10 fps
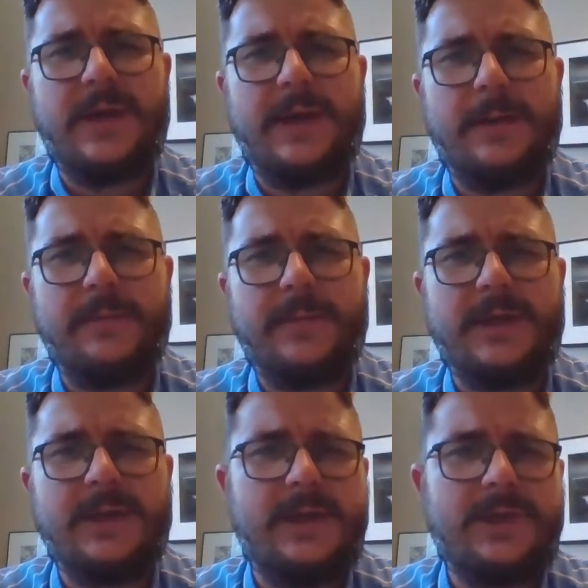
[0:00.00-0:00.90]

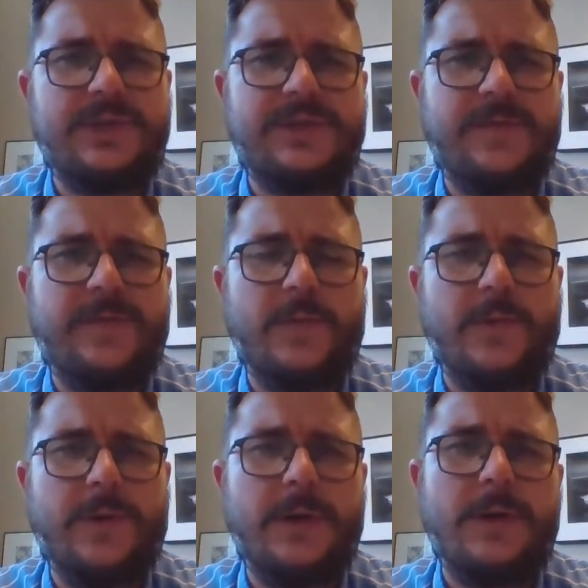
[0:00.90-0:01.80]
the conditions
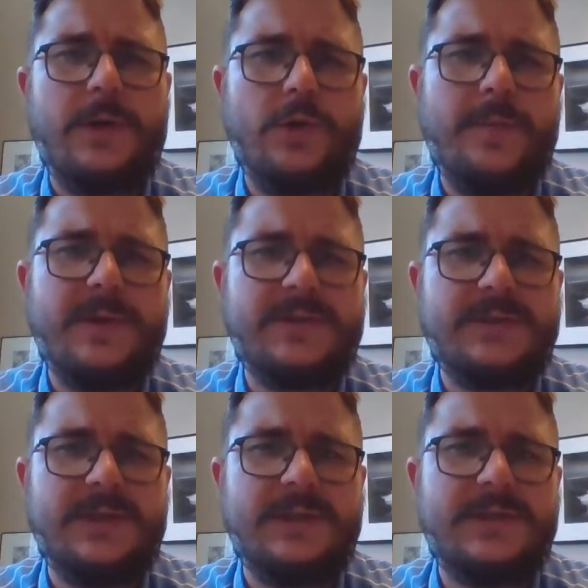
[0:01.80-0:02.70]
for your
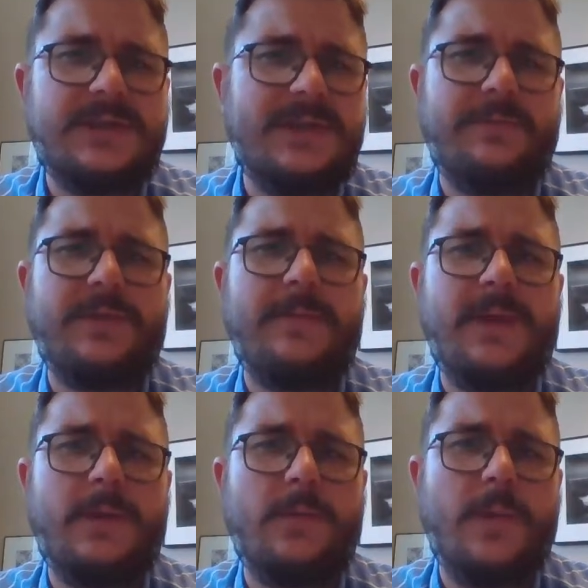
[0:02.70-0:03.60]
businesses to simply
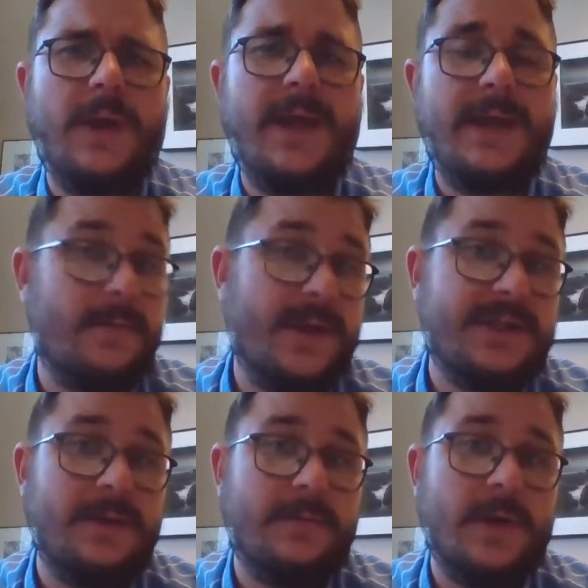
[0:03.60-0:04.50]
be in a
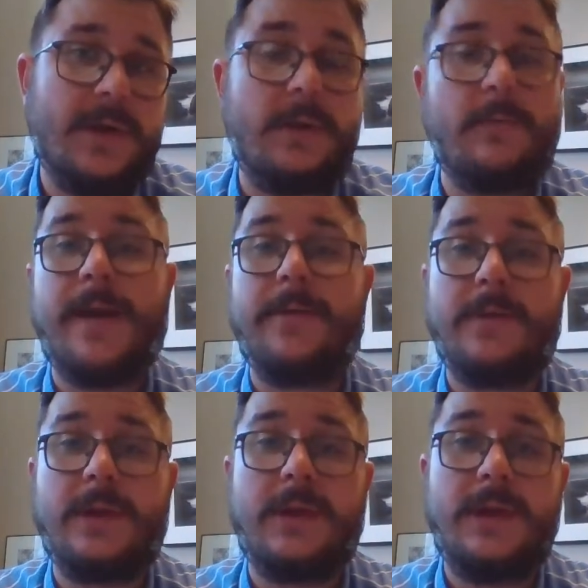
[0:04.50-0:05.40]
domestic market rather
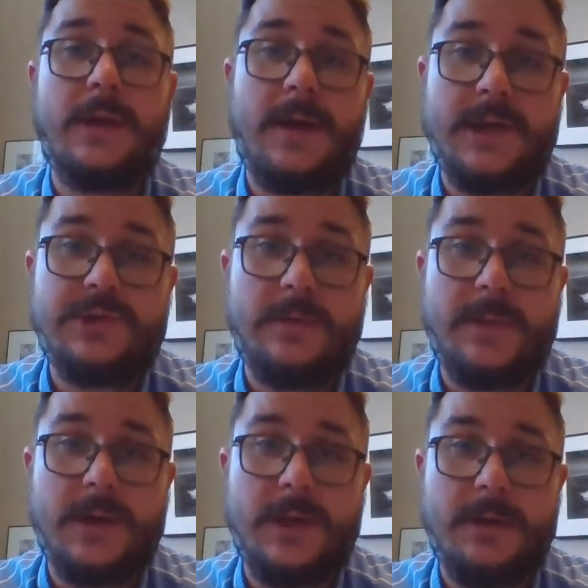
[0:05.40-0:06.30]
than an international
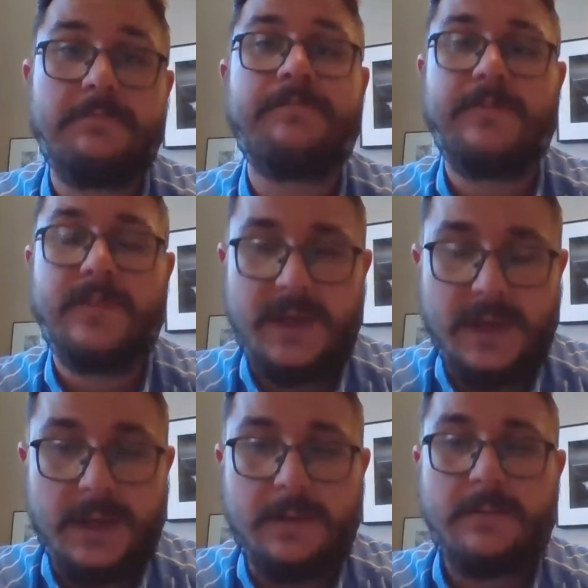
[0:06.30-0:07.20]
market?
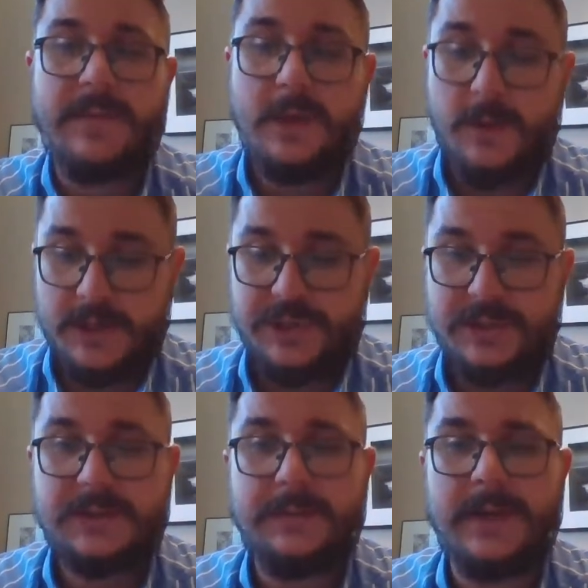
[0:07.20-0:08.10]
Again, big
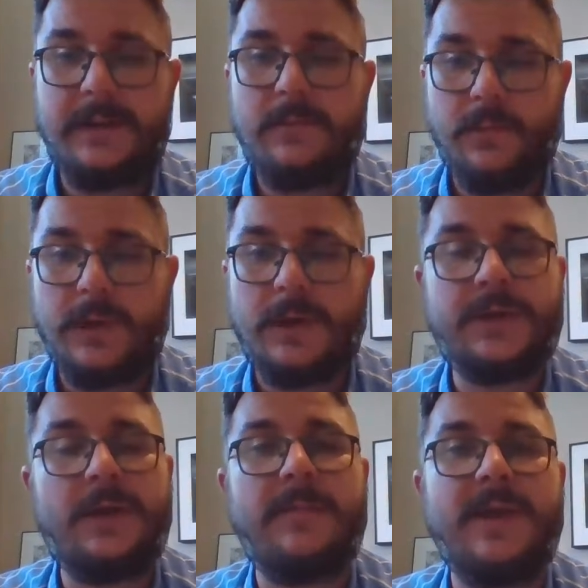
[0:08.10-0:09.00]
questions, but we're going to
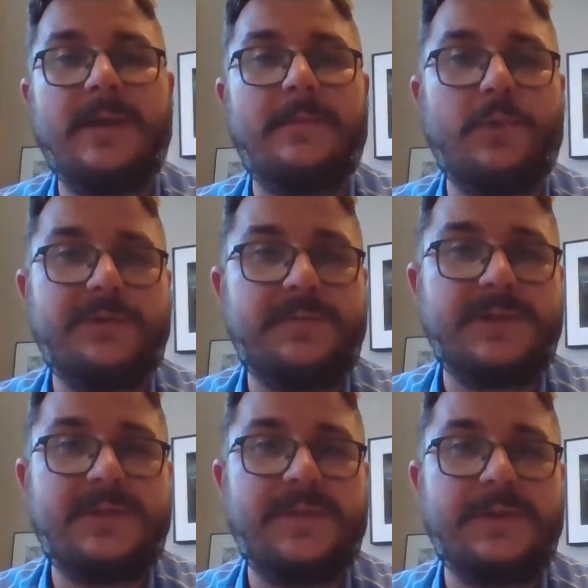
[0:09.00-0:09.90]
try to make it more
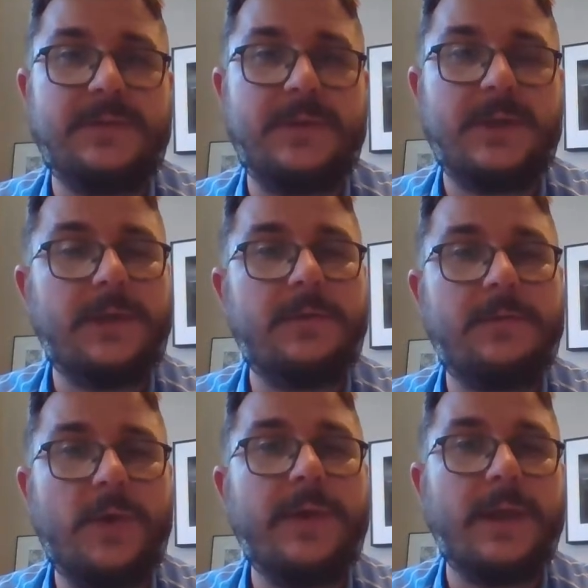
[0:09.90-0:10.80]
specific so that
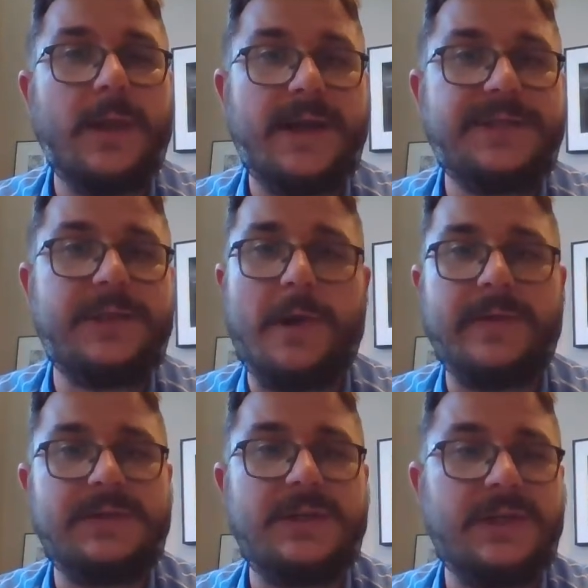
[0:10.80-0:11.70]
you don't get lost in all
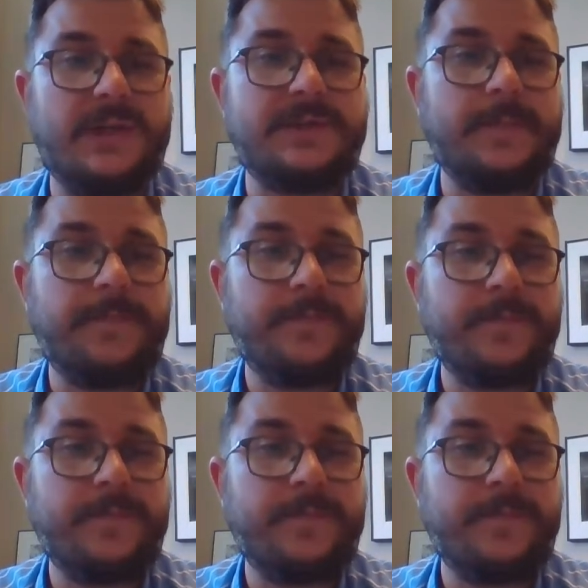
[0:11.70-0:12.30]
these details.